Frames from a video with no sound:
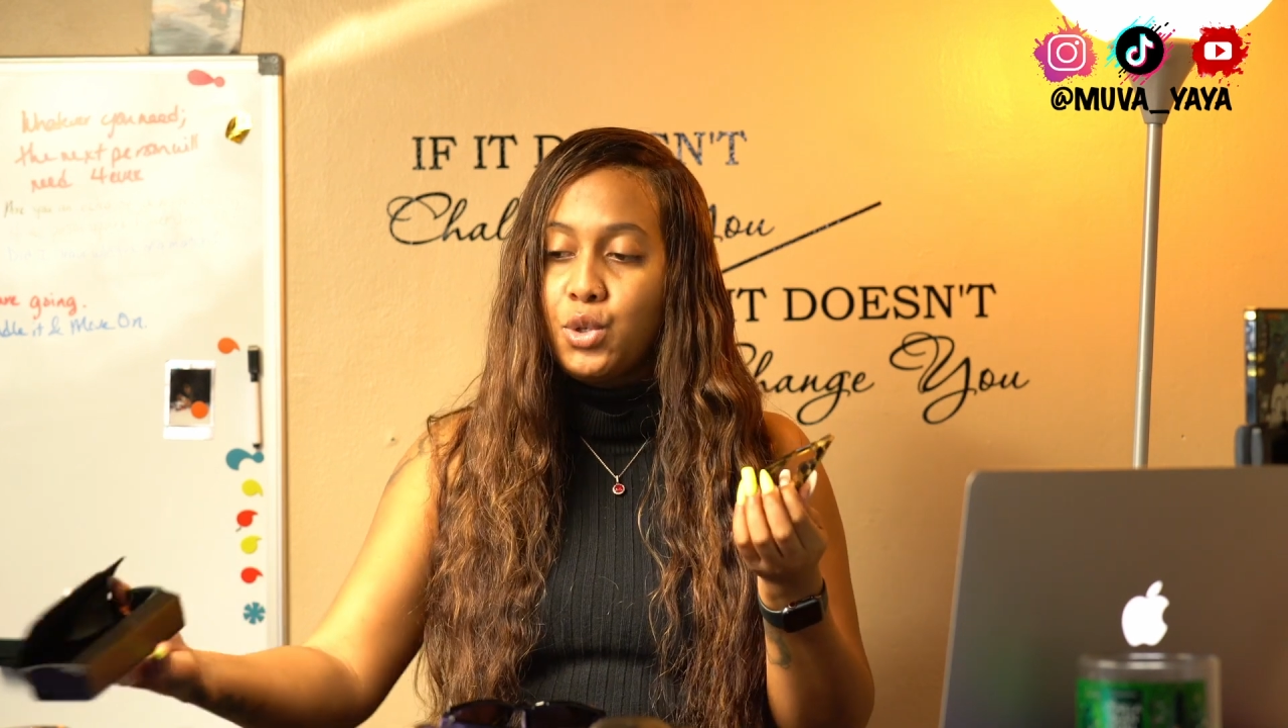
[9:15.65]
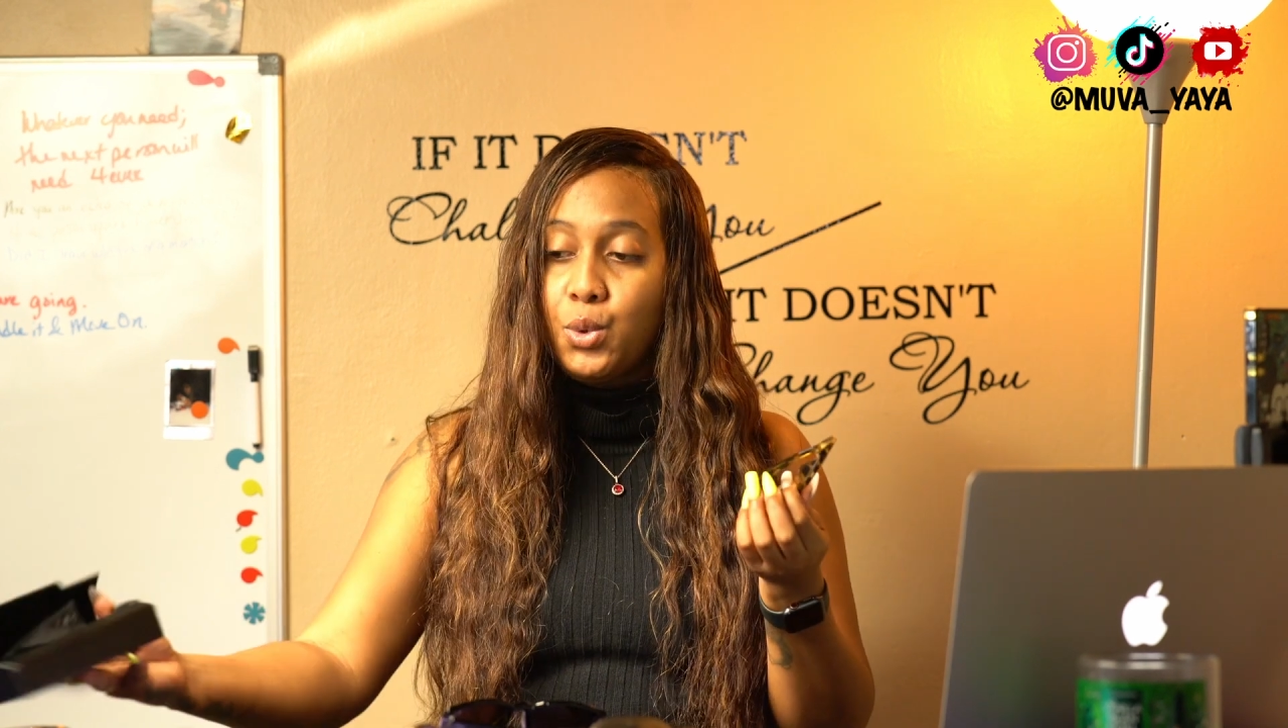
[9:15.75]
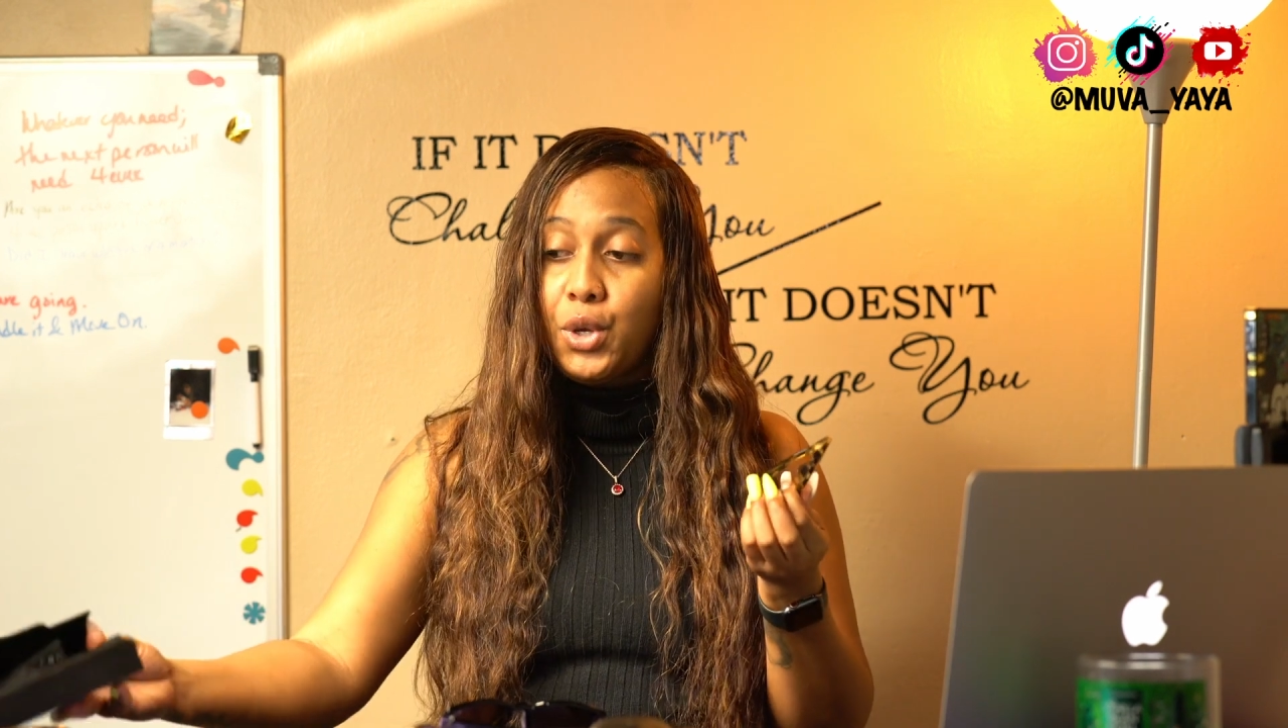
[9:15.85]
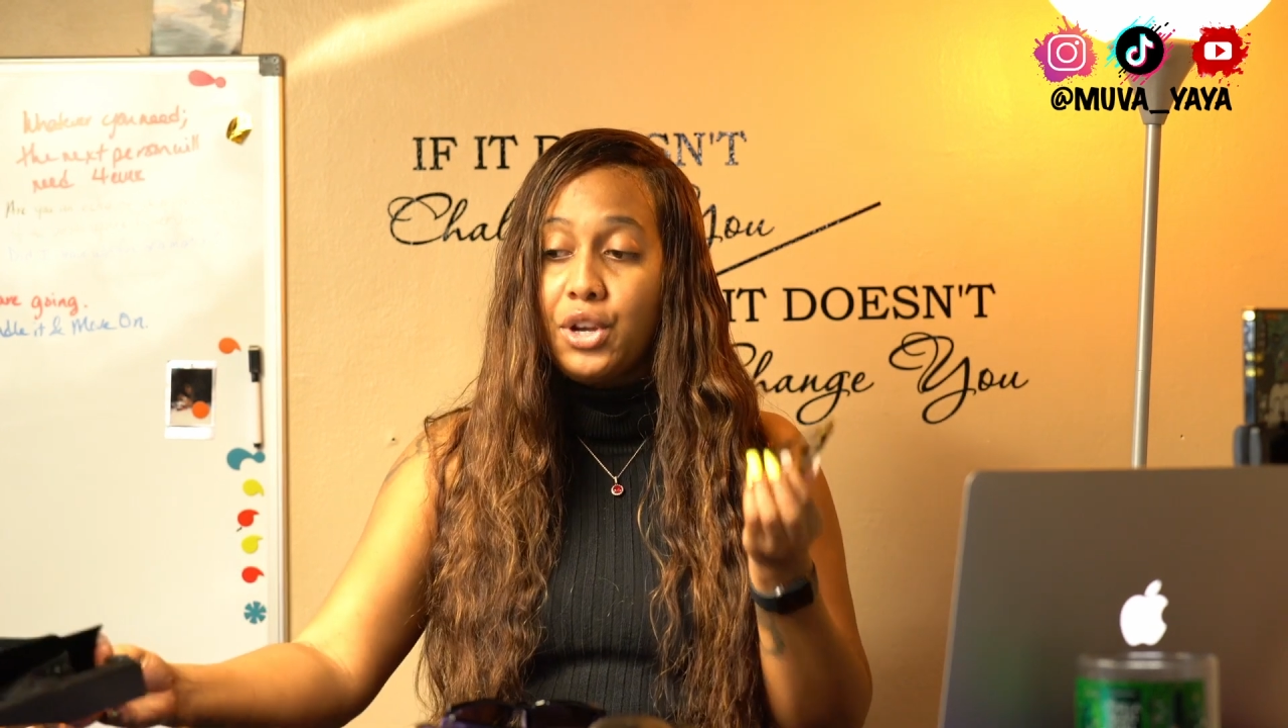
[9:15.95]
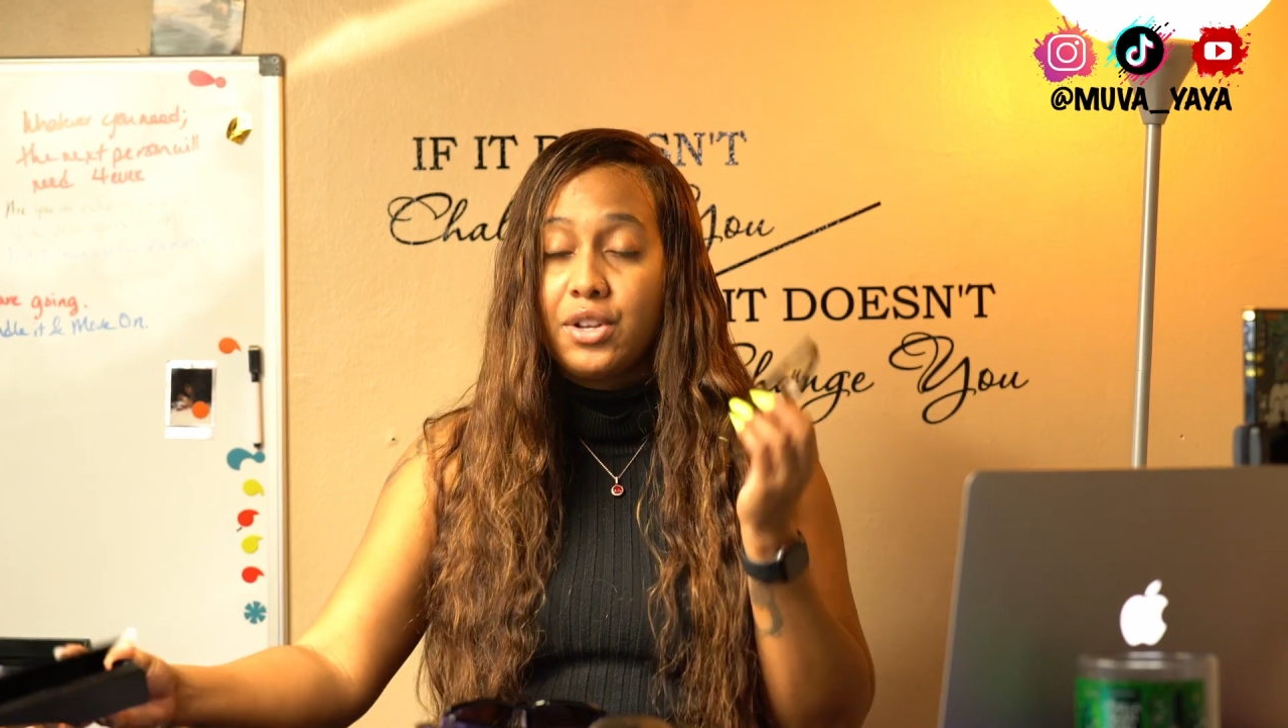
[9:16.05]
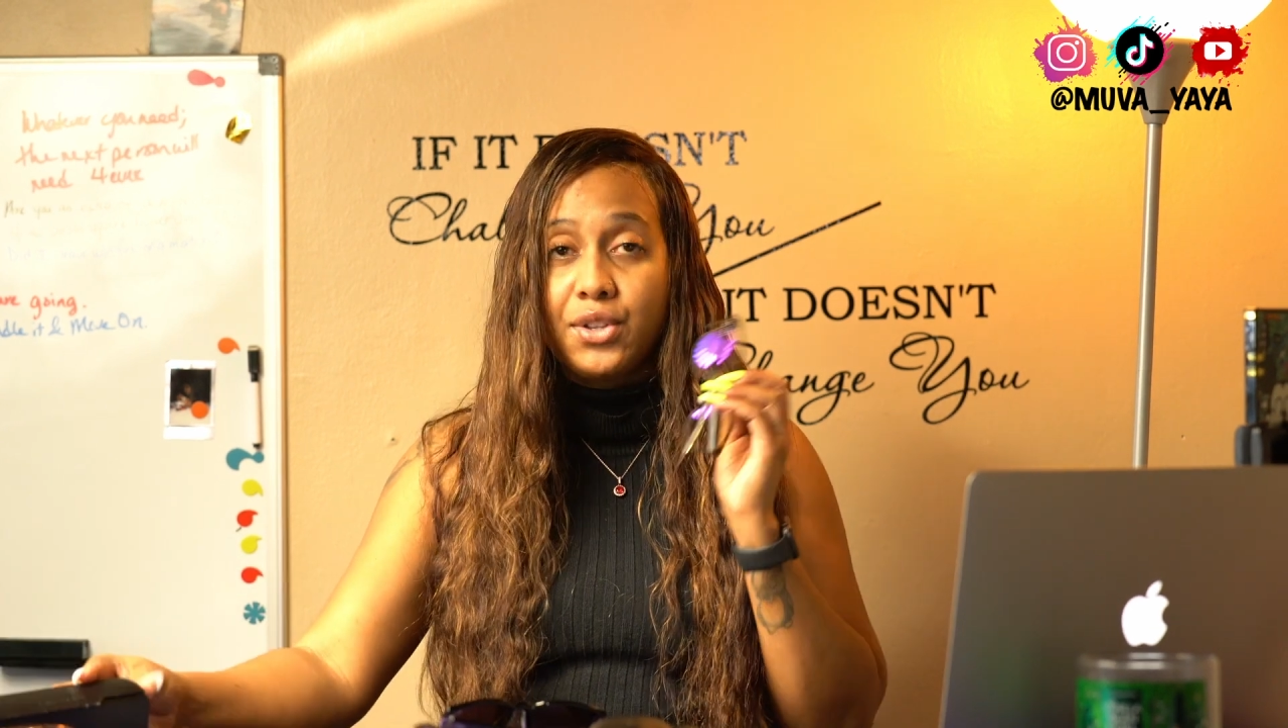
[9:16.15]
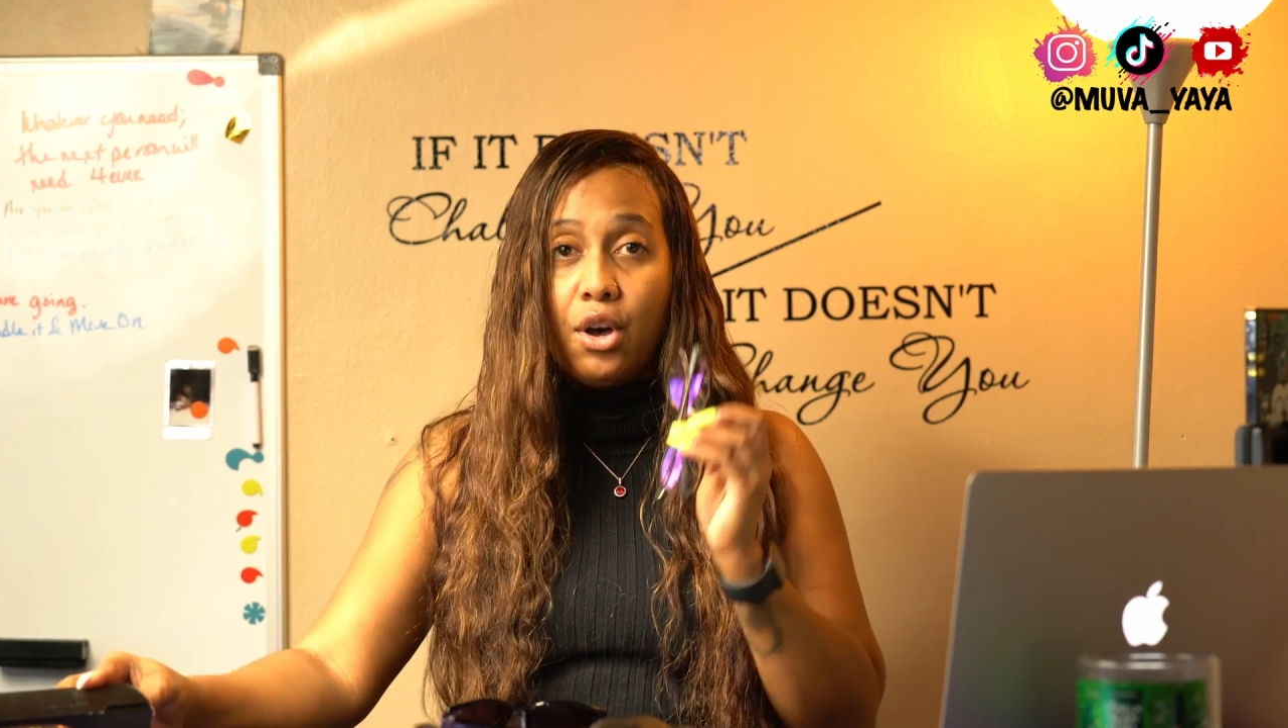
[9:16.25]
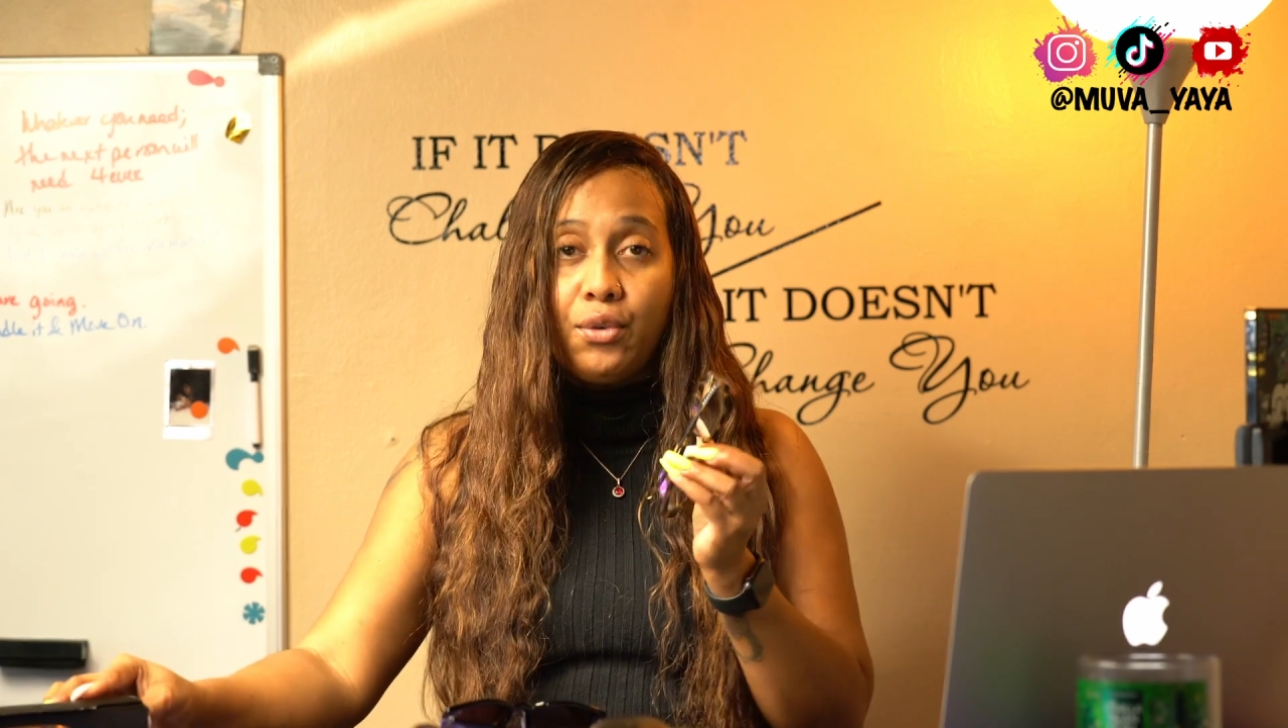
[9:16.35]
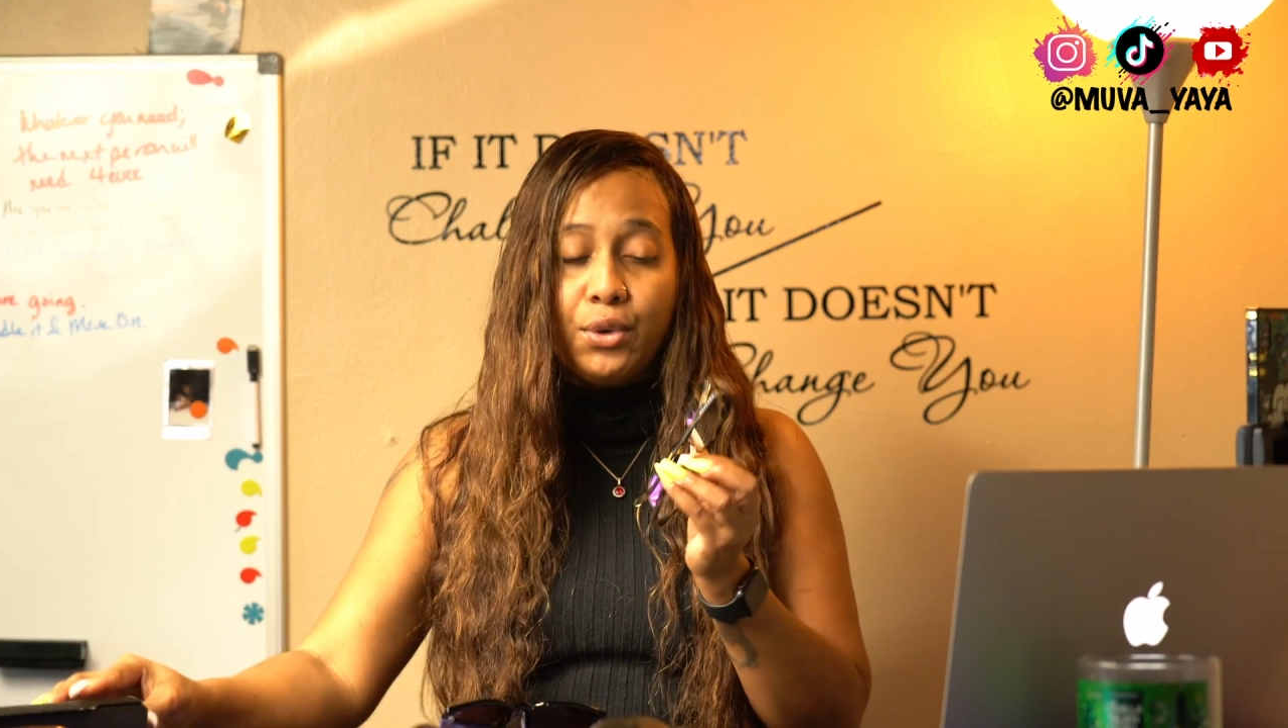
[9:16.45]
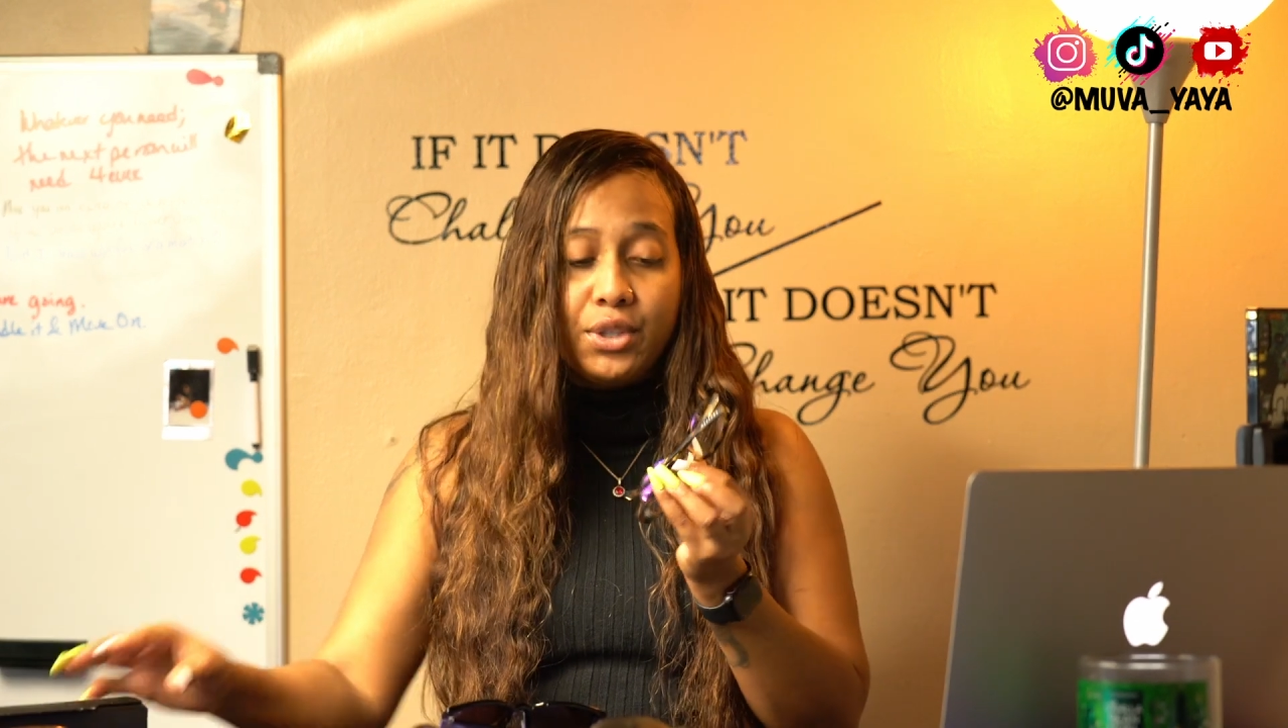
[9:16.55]
to your
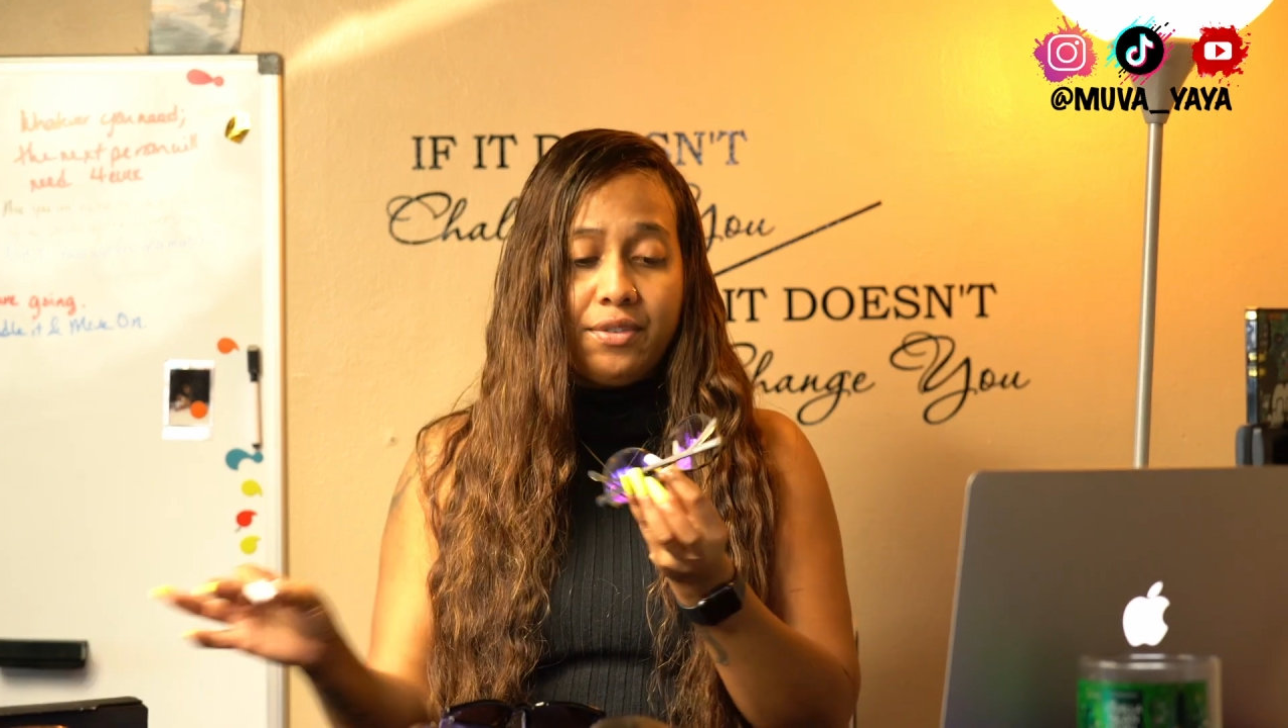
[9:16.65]
cell phone